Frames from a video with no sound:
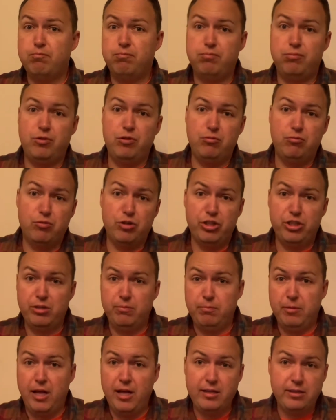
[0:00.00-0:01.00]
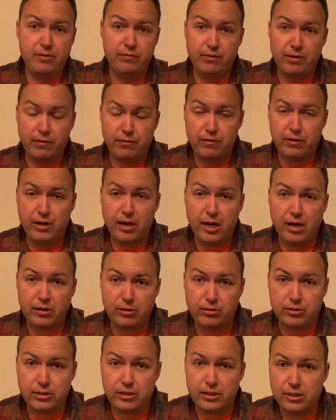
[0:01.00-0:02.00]
you worship lots of different
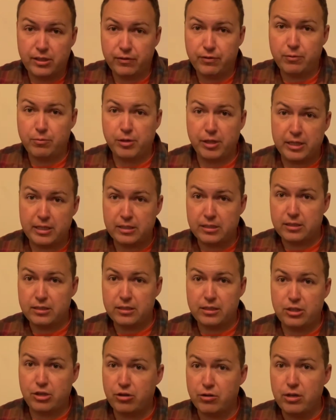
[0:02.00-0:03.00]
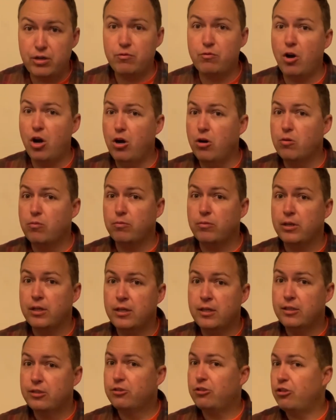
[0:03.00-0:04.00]
idols in different places and you're in Rome.
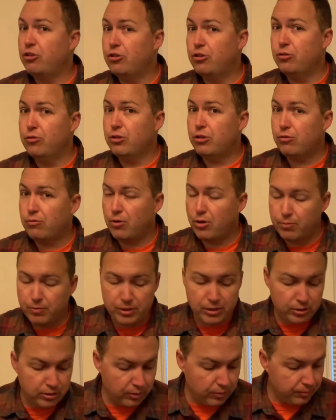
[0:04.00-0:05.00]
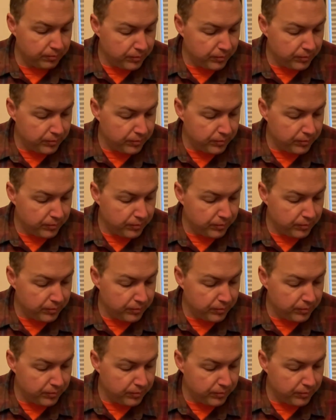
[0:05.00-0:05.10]
So you do what the Romans do.